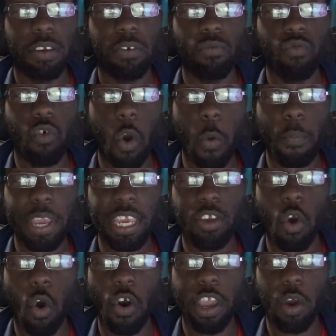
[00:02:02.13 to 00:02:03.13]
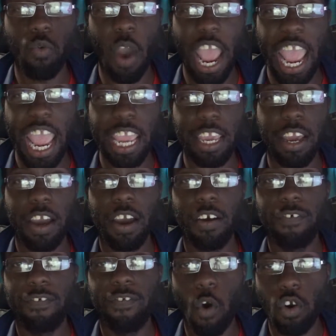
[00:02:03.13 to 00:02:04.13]
will be going away
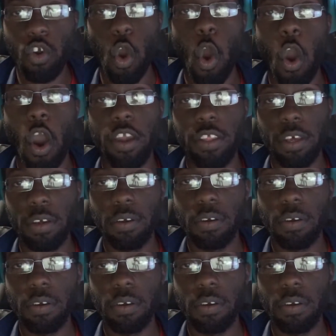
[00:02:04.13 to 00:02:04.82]
for good.